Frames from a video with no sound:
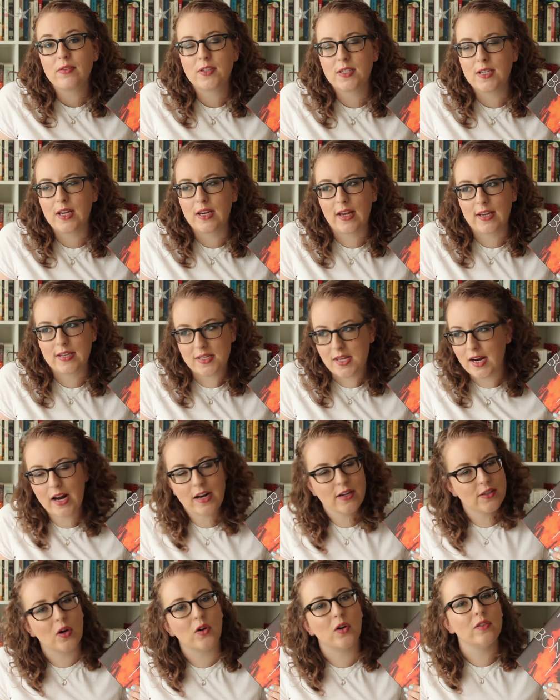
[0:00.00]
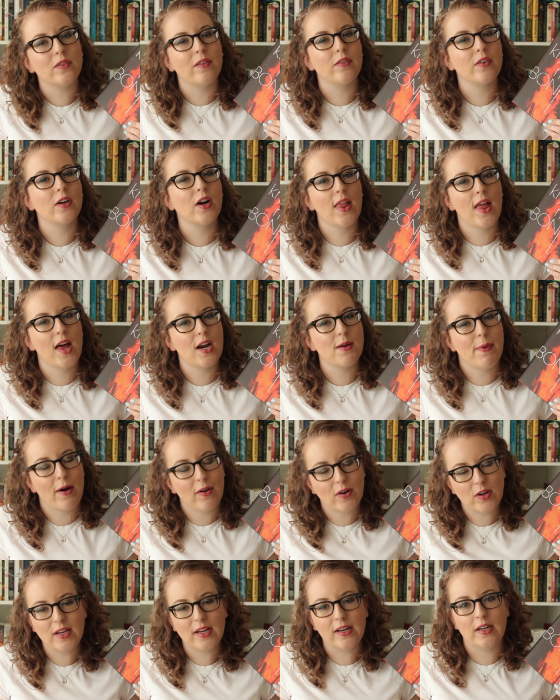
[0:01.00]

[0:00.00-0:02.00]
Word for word: seeing as that I don't remember a lot about it,